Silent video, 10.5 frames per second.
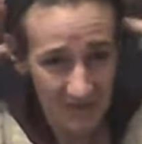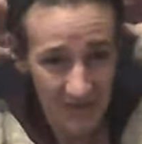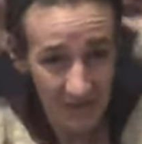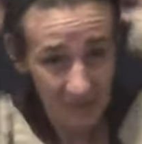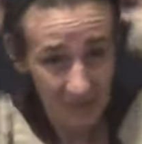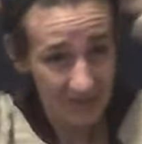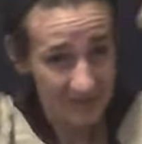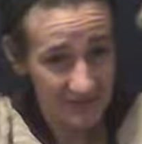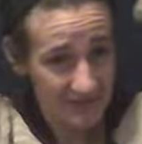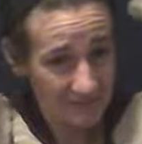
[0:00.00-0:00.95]
Hello,
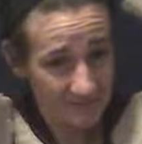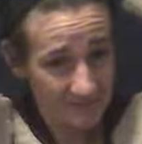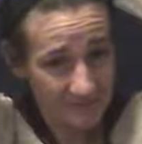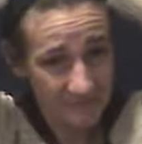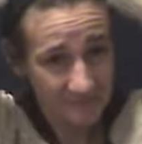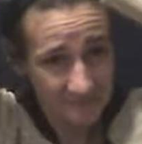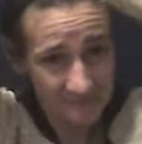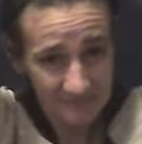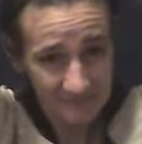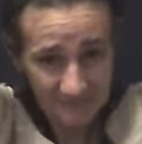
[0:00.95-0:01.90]
Cancer.
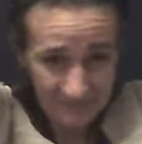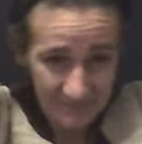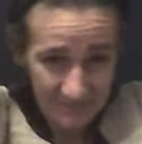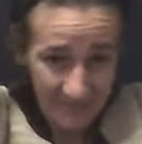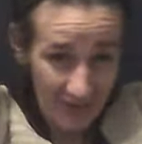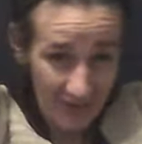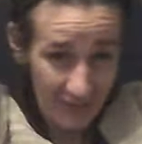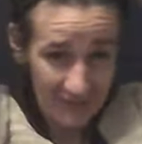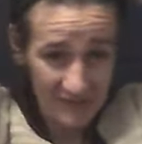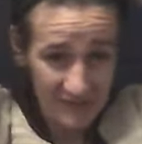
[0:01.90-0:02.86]
How are you
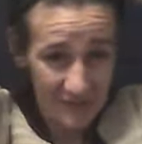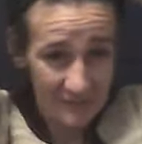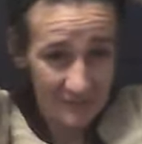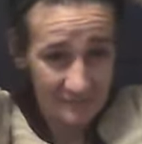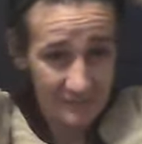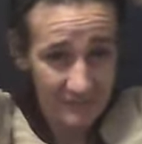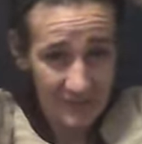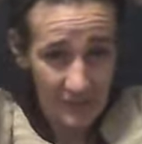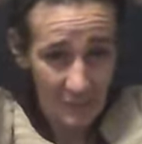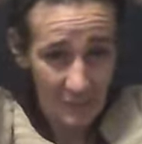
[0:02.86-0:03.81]
guys doing?
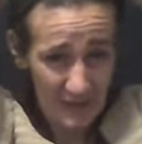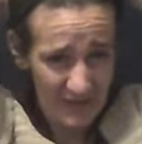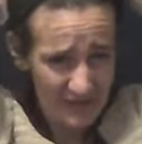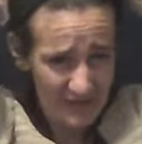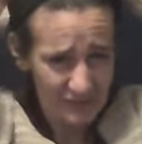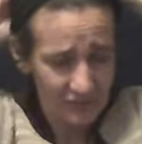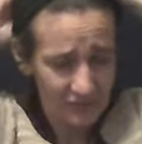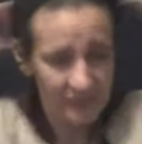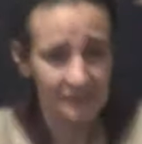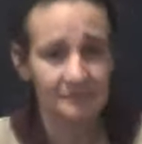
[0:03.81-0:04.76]
Wow, that is
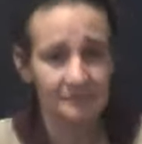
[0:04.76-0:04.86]
really